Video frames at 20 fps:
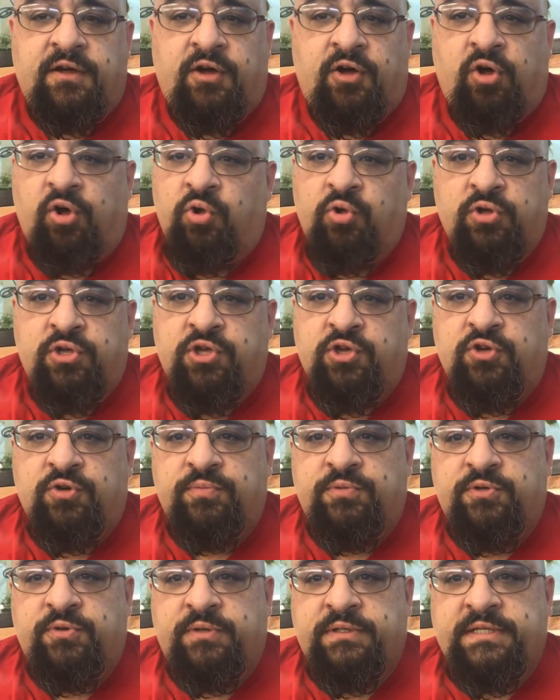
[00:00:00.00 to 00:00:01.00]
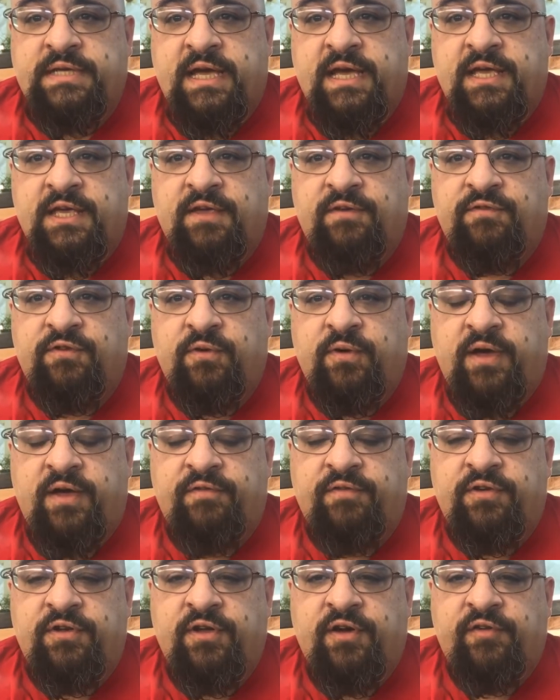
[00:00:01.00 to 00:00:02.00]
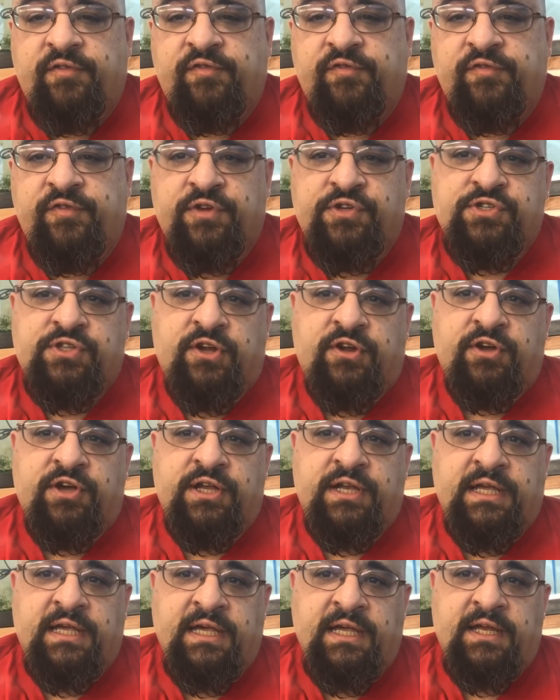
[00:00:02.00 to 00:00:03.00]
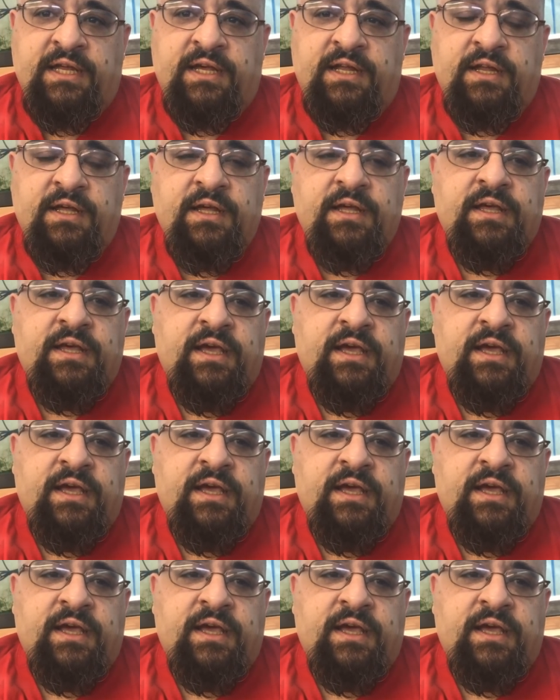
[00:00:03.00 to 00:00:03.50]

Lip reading: a whole cube to a tank if you have enough fish that are going to eat it.